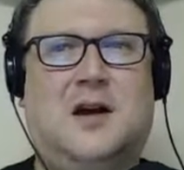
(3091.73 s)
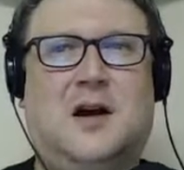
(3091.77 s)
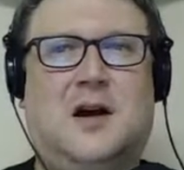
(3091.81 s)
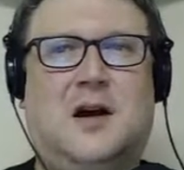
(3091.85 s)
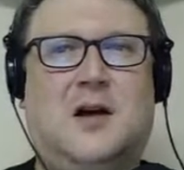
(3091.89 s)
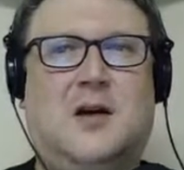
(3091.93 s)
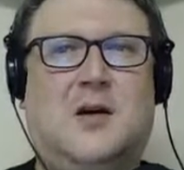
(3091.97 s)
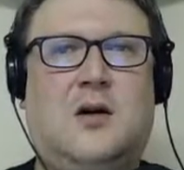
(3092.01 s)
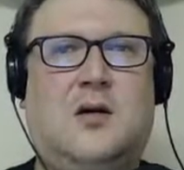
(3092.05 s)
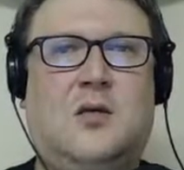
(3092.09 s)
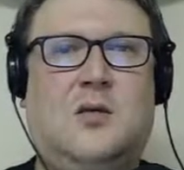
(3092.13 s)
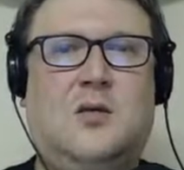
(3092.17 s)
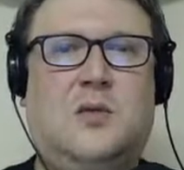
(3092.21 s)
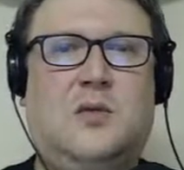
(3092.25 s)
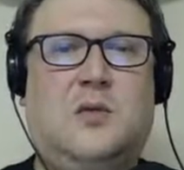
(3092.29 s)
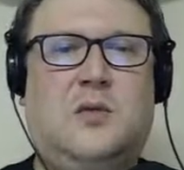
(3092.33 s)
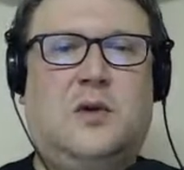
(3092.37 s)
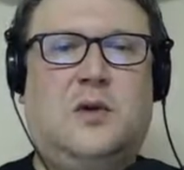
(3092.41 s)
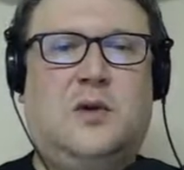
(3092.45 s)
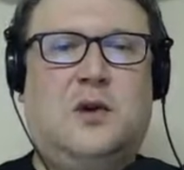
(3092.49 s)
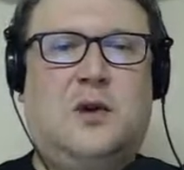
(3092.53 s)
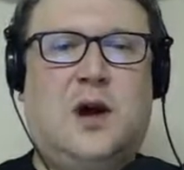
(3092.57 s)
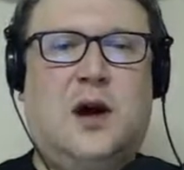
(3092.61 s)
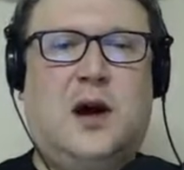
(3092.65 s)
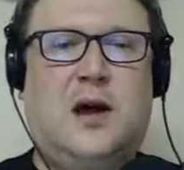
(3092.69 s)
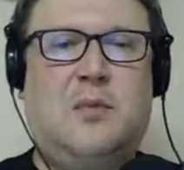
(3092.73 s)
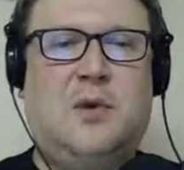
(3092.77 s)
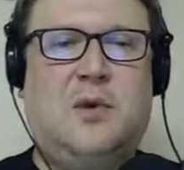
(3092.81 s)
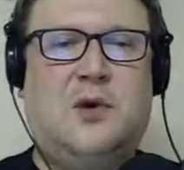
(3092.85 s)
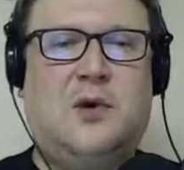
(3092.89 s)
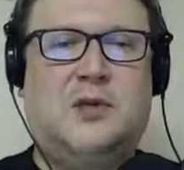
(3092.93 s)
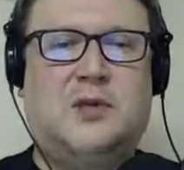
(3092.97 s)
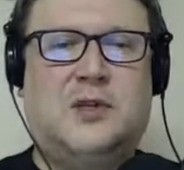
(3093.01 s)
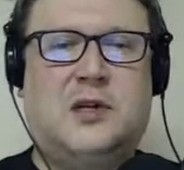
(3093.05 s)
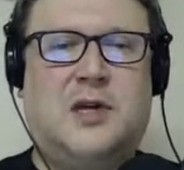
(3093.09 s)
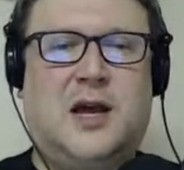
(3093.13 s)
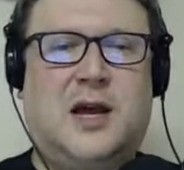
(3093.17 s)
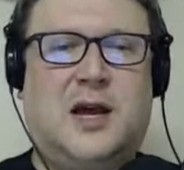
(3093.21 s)
I
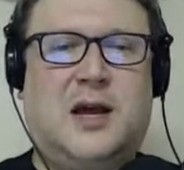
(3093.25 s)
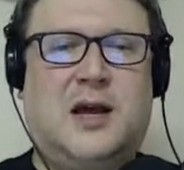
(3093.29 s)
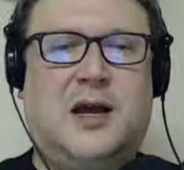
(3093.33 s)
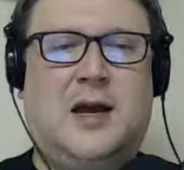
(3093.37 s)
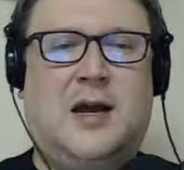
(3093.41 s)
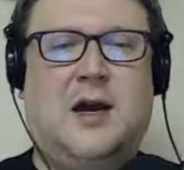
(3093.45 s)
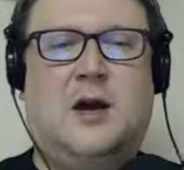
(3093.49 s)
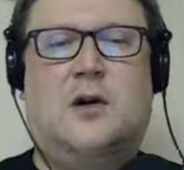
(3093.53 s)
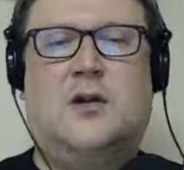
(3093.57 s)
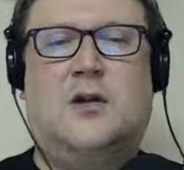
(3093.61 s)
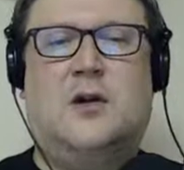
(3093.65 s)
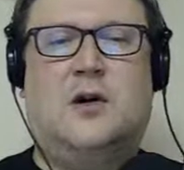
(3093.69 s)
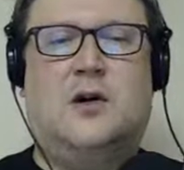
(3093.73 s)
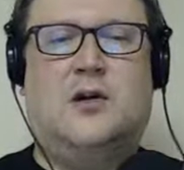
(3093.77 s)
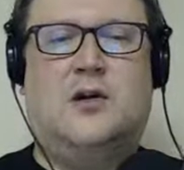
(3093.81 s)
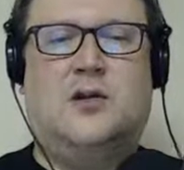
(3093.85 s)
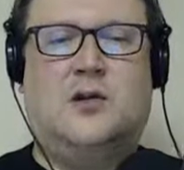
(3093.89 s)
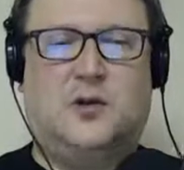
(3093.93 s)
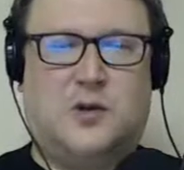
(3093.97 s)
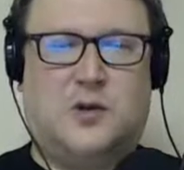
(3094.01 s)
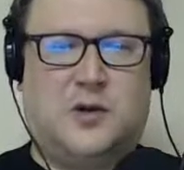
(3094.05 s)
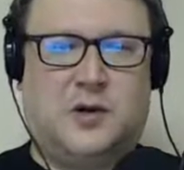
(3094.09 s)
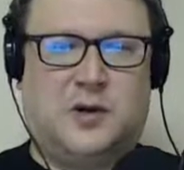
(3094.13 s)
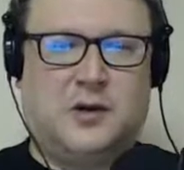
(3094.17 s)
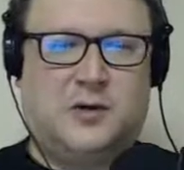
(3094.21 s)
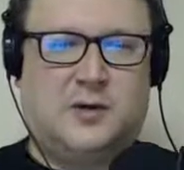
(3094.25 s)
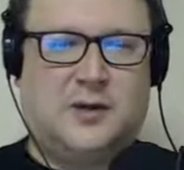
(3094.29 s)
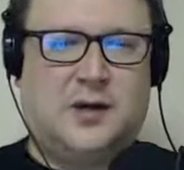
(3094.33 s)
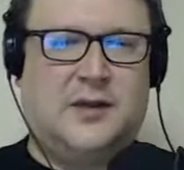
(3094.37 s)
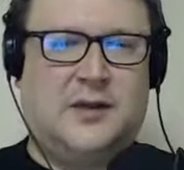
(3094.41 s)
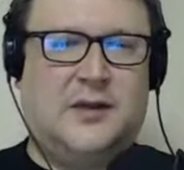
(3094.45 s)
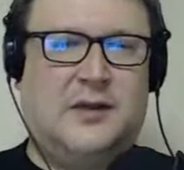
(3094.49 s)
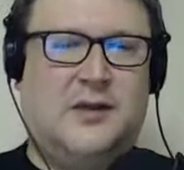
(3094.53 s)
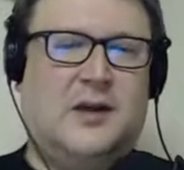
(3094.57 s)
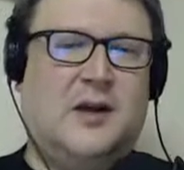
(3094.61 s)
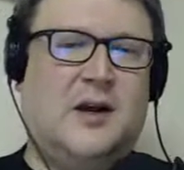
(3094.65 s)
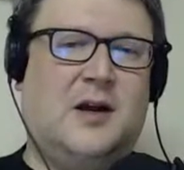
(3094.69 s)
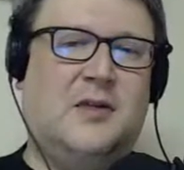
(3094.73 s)
mostly hang out on Twitter
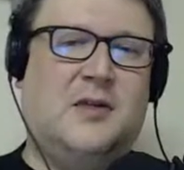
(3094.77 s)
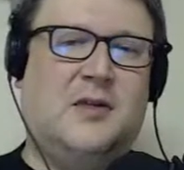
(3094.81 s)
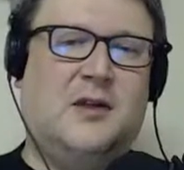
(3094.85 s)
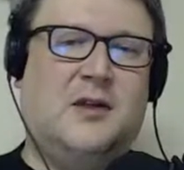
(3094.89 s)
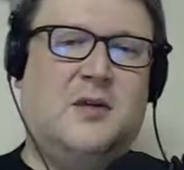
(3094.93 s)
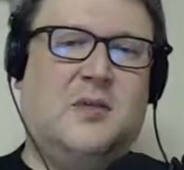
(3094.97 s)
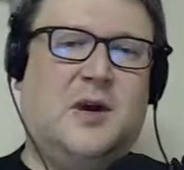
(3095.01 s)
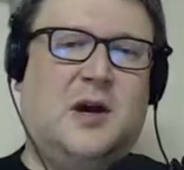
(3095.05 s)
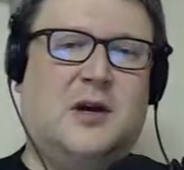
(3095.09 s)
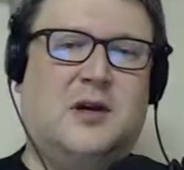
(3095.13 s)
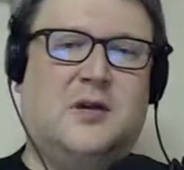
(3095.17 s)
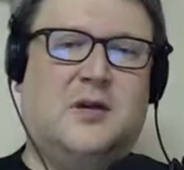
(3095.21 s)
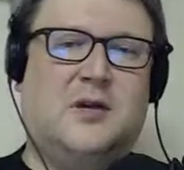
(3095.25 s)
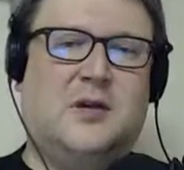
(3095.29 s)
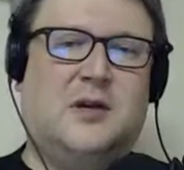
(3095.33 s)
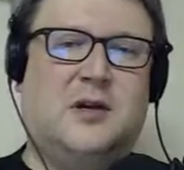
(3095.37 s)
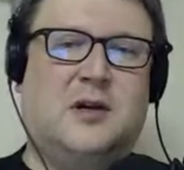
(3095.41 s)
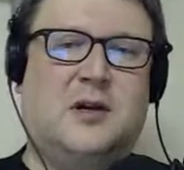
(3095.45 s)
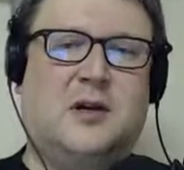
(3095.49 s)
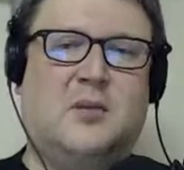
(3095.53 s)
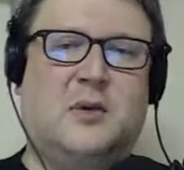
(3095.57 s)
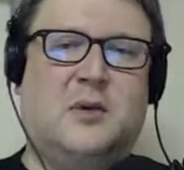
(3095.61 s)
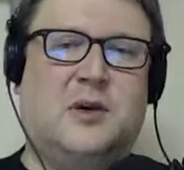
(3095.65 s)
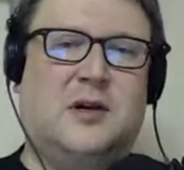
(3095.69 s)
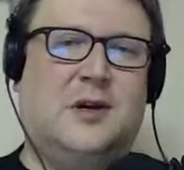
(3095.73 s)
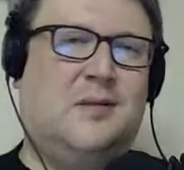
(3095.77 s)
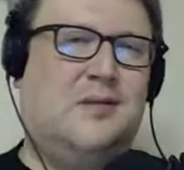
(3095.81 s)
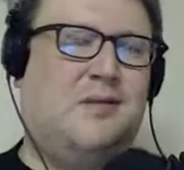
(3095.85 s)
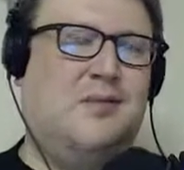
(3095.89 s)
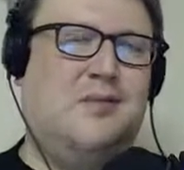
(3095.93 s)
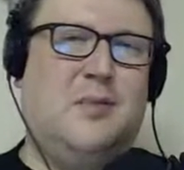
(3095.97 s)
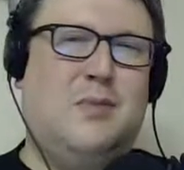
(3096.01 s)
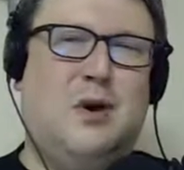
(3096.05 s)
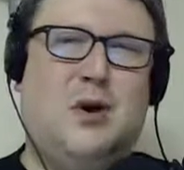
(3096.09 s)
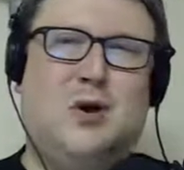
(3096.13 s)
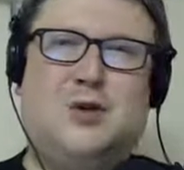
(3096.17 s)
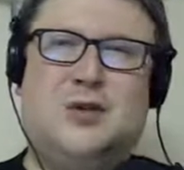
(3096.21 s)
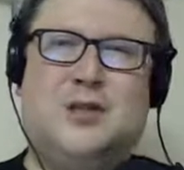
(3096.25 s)
right there at the Michael Nipp.
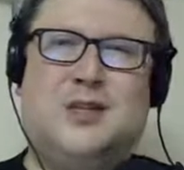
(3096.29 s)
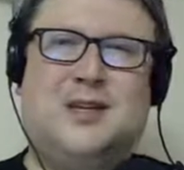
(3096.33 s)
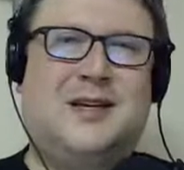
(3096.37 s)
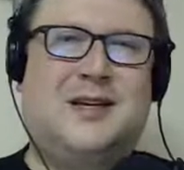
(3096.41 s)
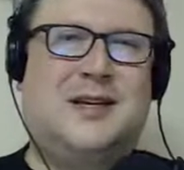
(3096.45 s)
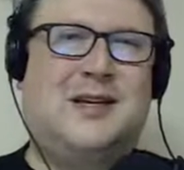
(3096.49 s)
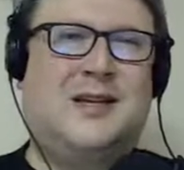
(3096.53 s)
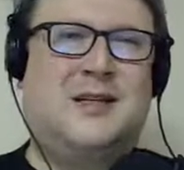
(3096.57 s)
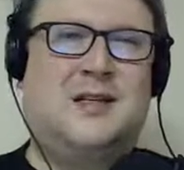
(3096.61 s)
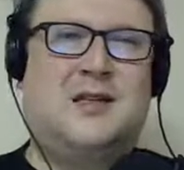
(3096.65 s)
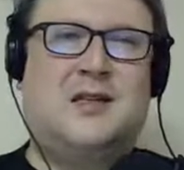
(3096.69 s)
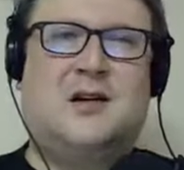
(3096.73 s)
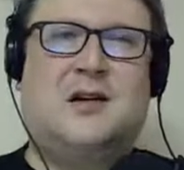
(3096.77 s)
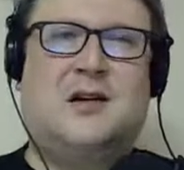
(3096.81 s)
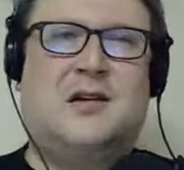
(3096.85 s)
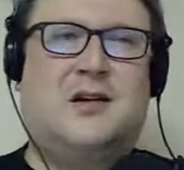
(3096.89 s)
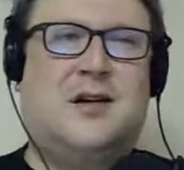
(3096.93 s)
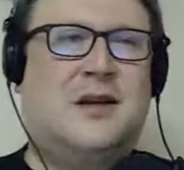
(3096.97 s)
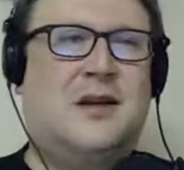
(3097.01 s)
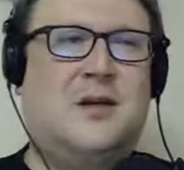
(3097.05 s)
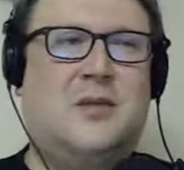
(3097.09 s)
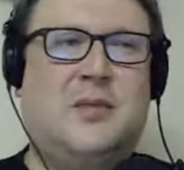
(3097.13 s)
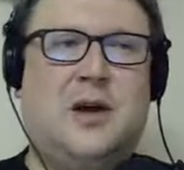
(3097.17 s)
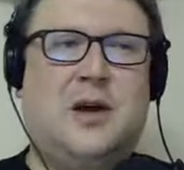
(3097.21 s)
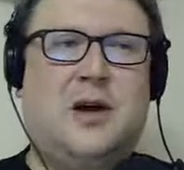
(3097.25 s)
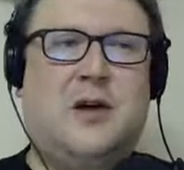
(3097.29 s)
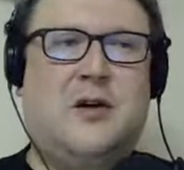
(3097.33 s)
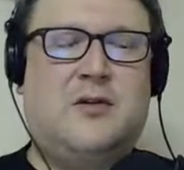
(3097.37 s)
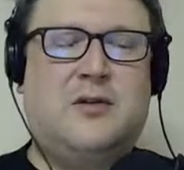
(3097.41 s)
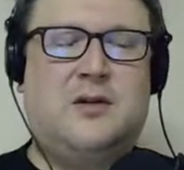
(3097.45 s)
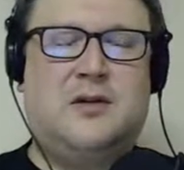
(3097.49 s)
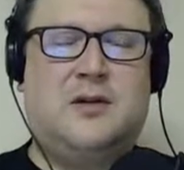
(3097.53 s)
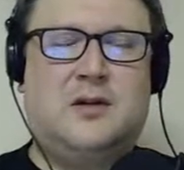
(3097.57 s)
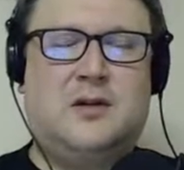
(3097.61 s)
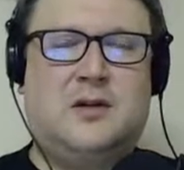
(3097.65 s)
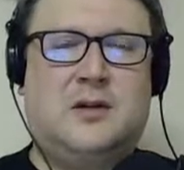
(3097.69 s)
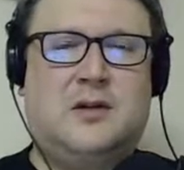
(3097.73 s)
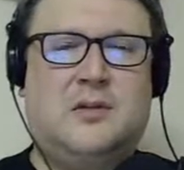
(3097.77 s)
Mostly it's talking
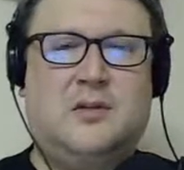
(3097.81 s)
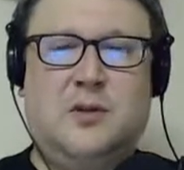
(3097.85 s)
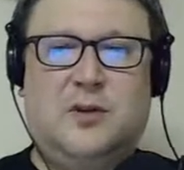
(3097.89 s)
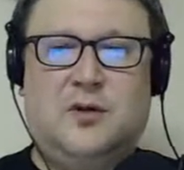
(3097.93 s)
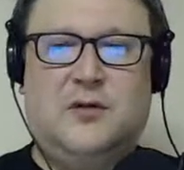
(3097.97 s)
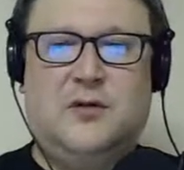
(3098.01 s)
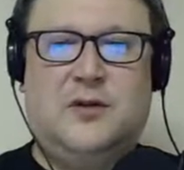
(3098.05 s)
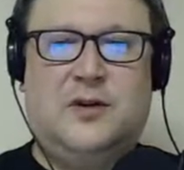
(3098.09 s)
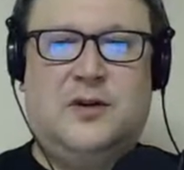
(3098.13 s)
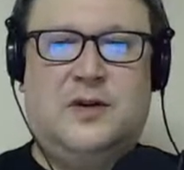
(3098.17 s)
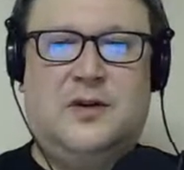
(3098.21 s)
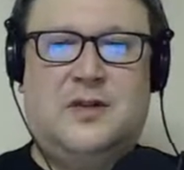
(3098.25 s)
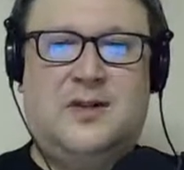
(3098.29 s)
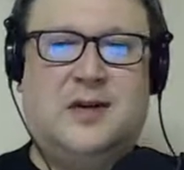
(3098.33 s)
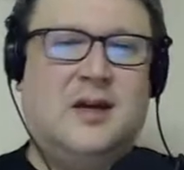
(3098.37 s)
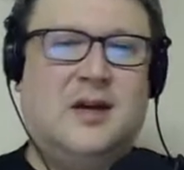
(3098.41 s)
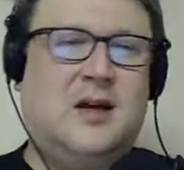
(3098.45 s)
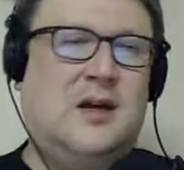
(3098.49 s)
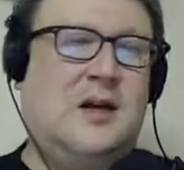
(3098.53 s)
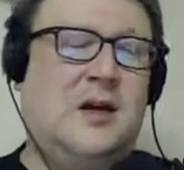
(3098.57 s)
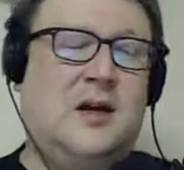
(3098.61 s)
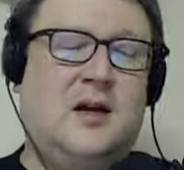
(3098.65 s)
about movies.